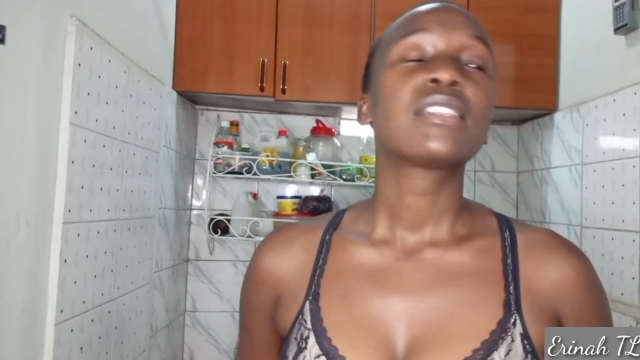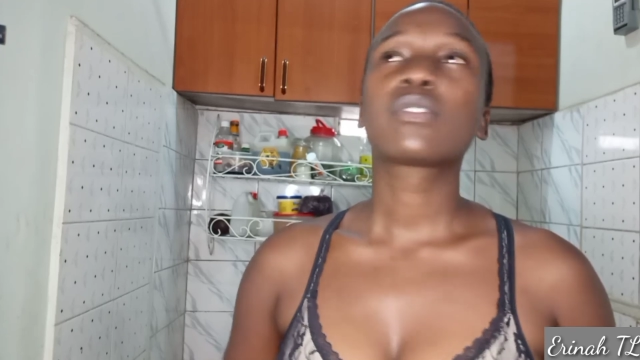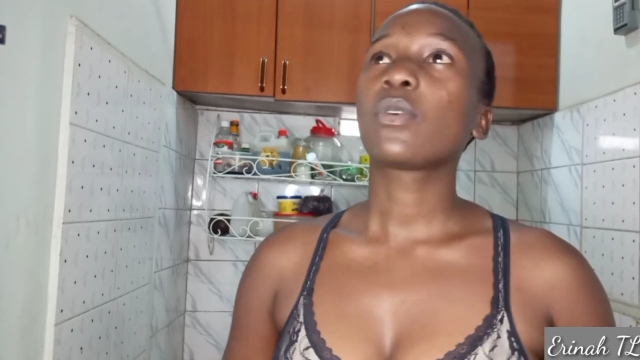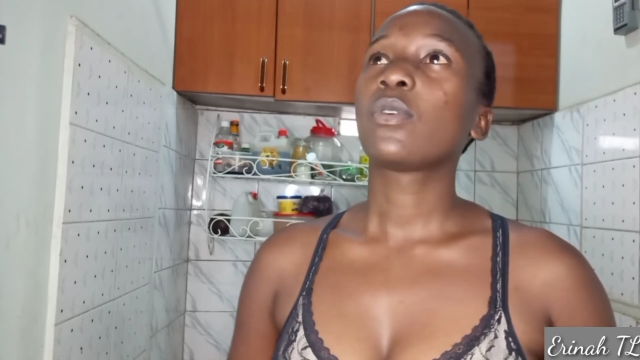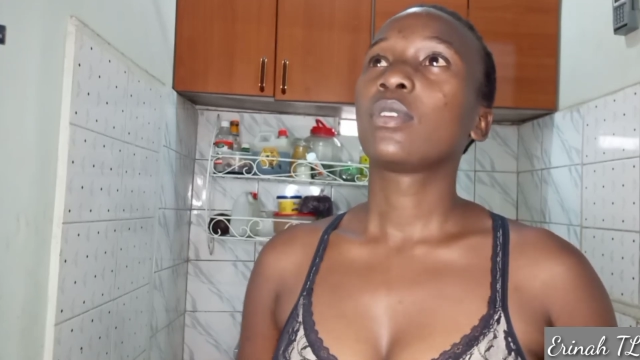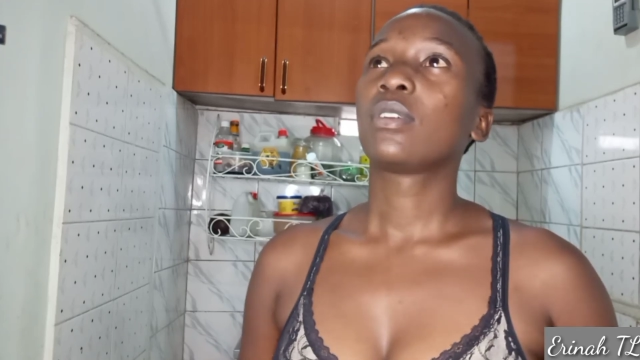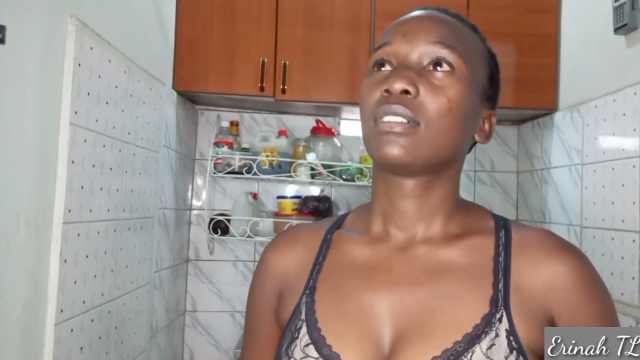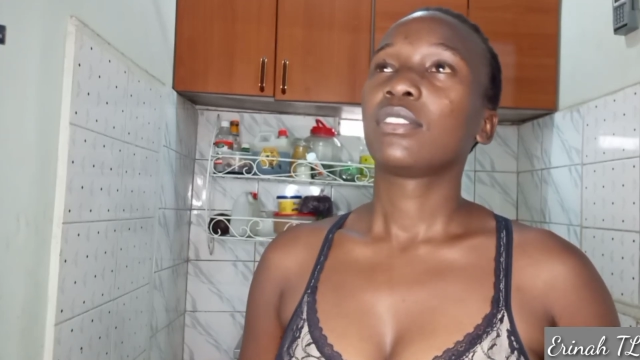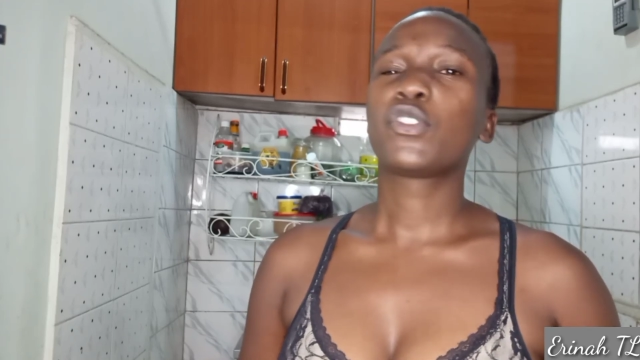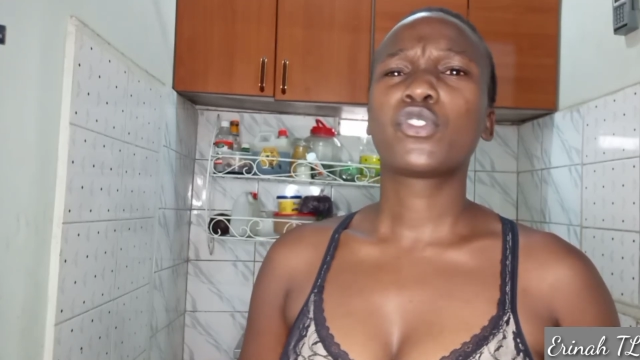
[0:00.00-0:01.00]

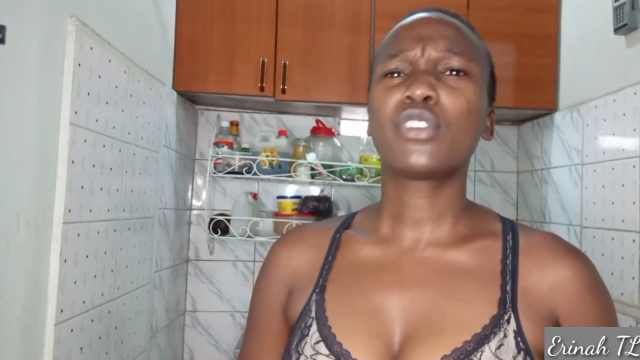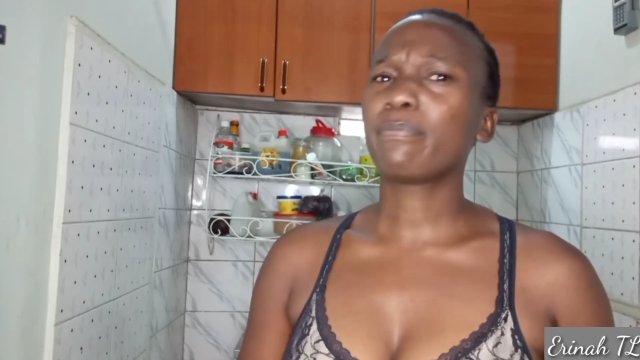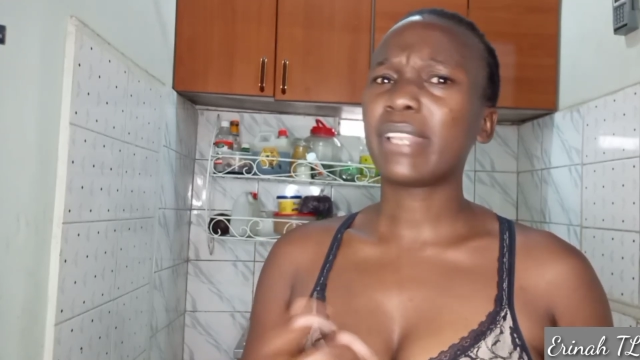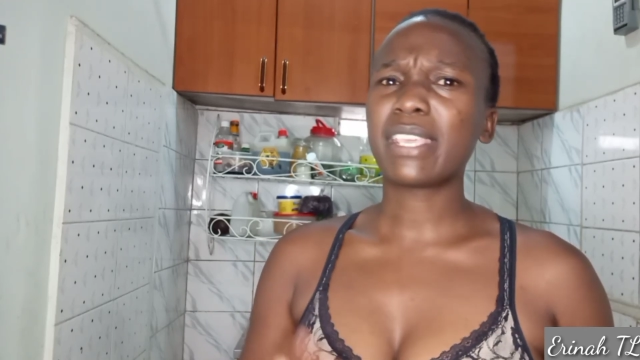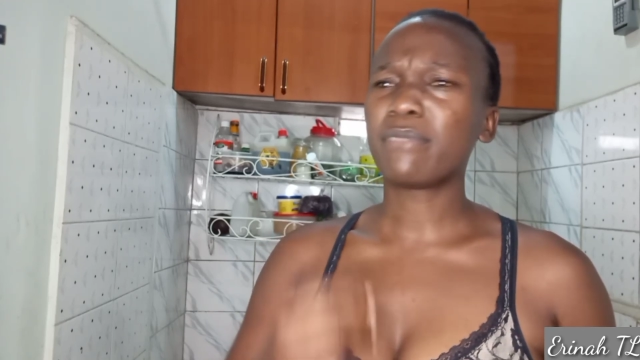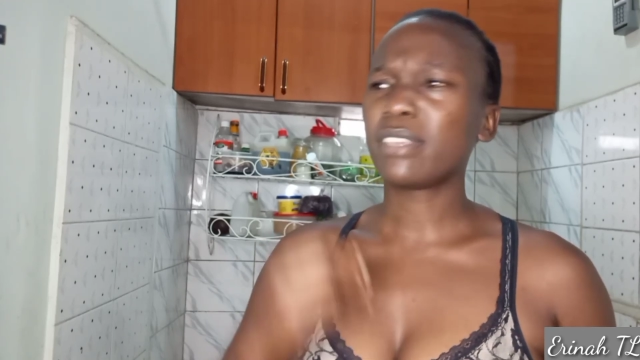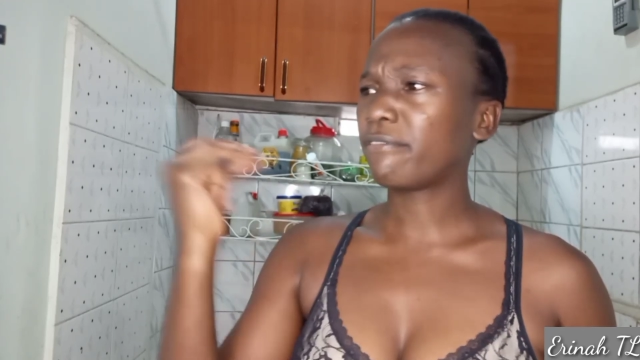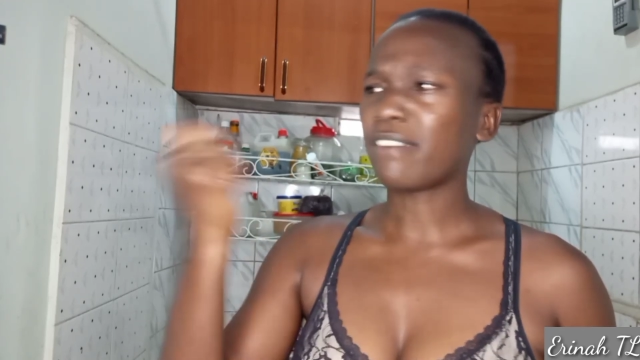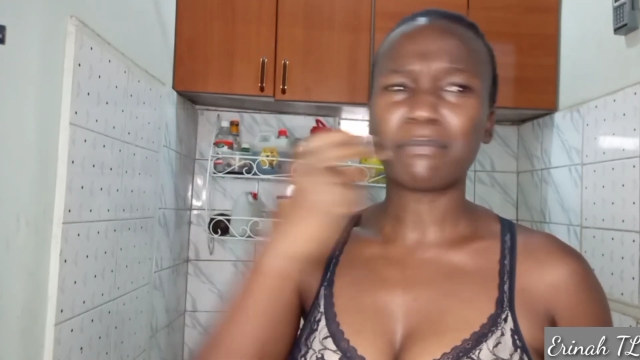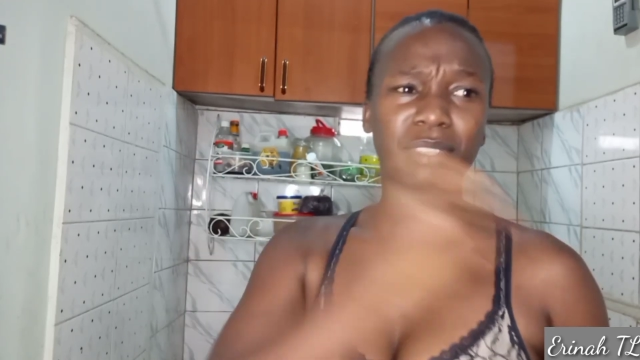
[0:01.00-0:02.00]
So you don't blame
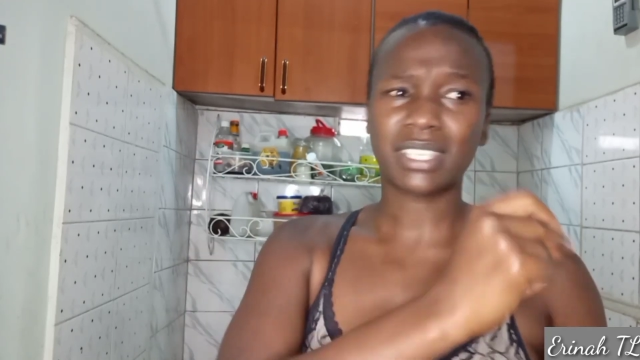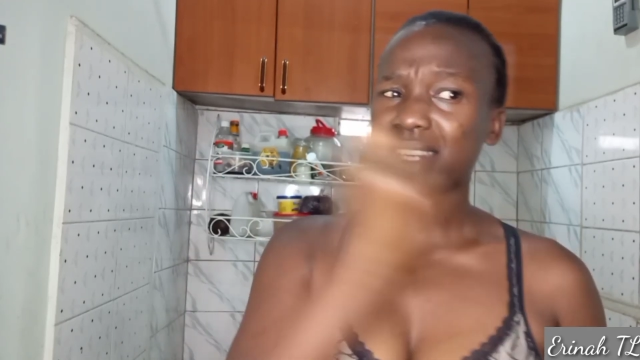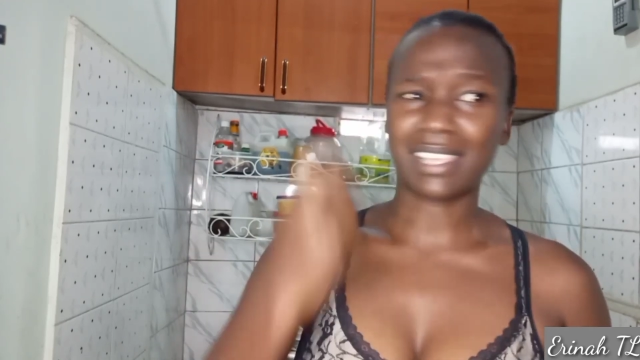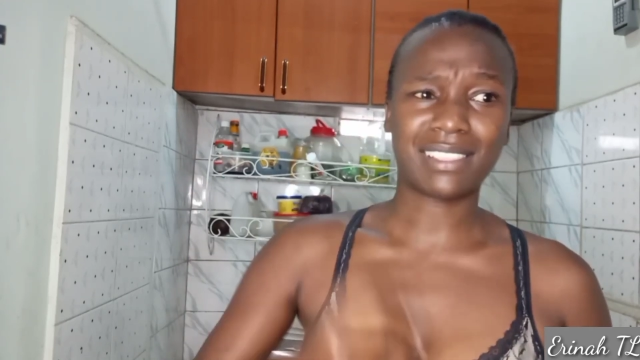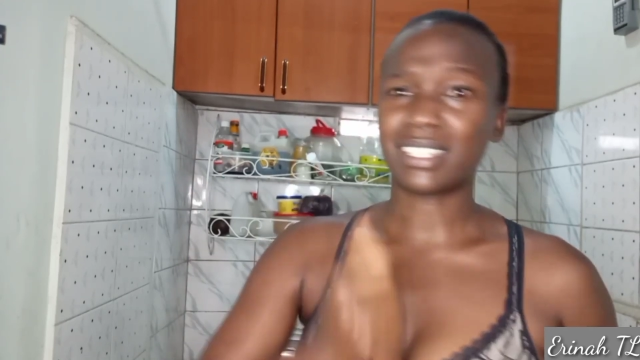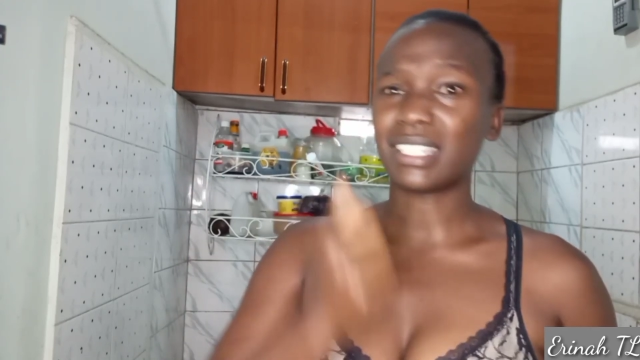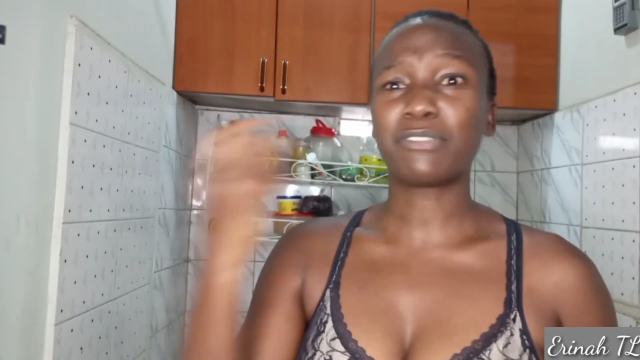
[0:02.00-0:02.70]
me if I'm just like that.